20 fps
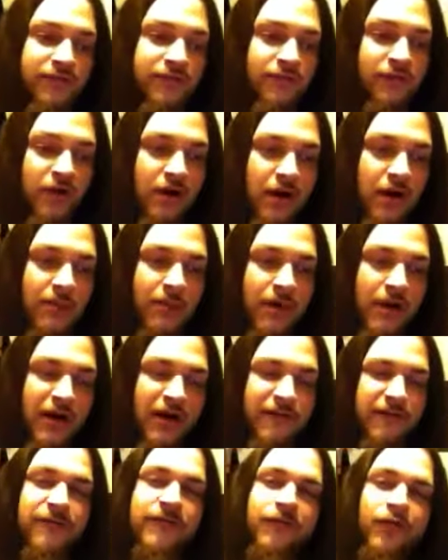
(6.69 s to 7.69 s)
from
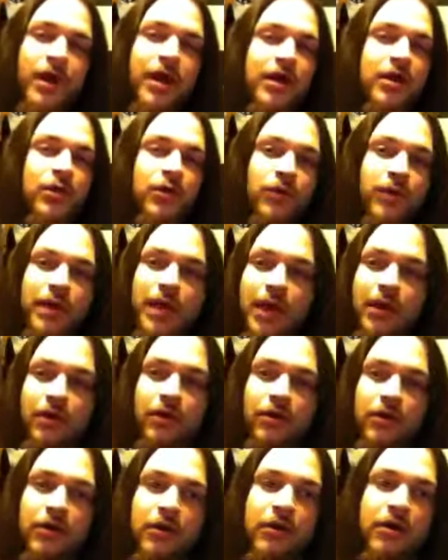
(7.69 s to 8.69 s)
Fright
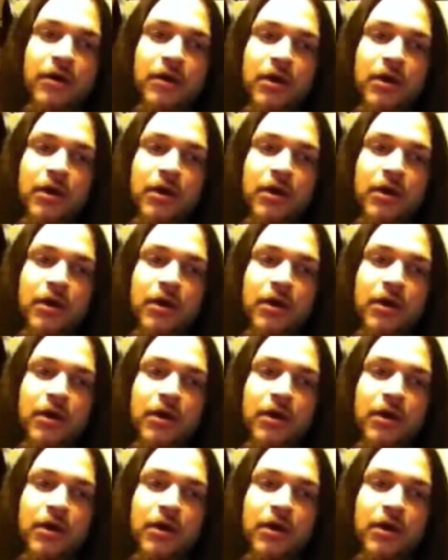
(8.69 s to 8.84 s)
Creator